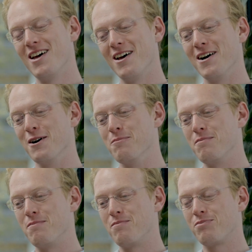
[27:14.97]
And
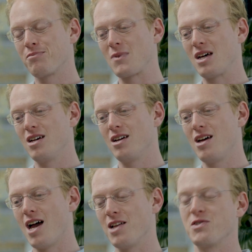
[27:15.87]

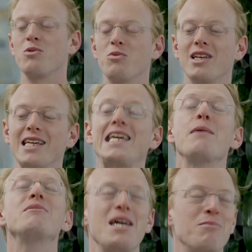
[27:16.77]
so
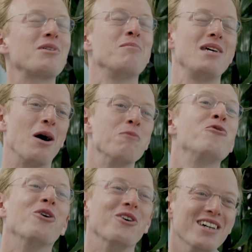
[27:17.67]
game tape can be
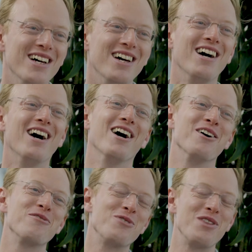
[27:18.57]
helpful
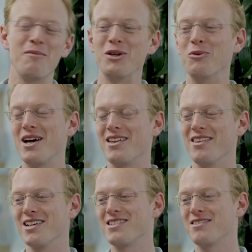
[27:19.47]
for them in a way
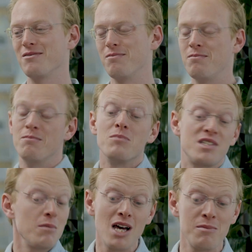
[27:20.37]
that
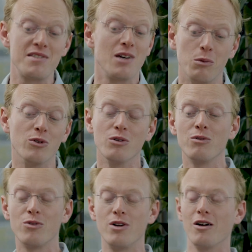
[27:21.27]
sometimes it's helpful
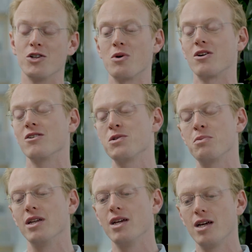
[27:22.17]
for knowledge workers,
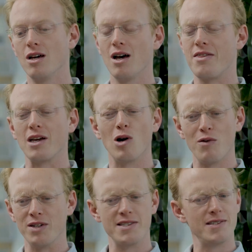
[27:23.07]
but I think
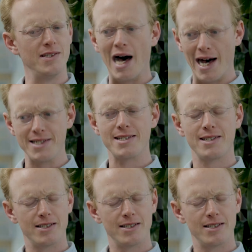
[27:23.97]
often it's not.